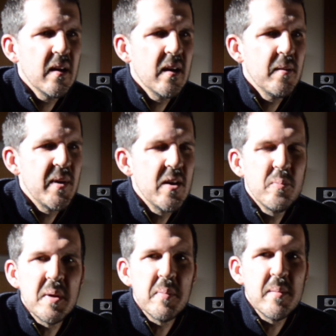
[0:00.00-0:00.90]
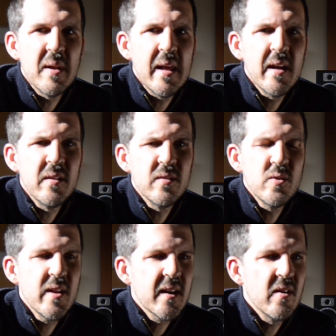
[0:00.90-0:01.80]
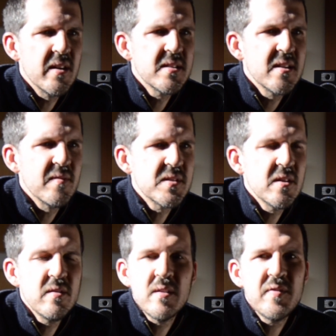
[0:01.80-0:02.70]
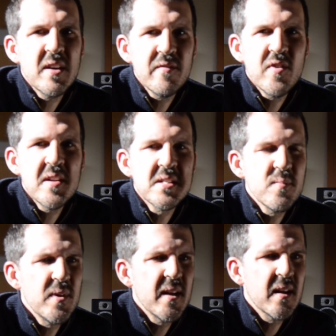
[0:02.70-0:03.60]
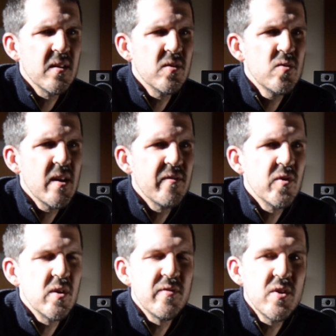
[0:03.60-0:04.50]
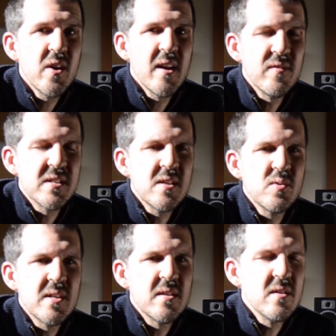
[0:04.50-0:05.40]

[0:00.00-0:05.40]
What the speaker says: and helping people out do that kind of stuff. So if you can find someone that can do that for you, if you don't have the skill set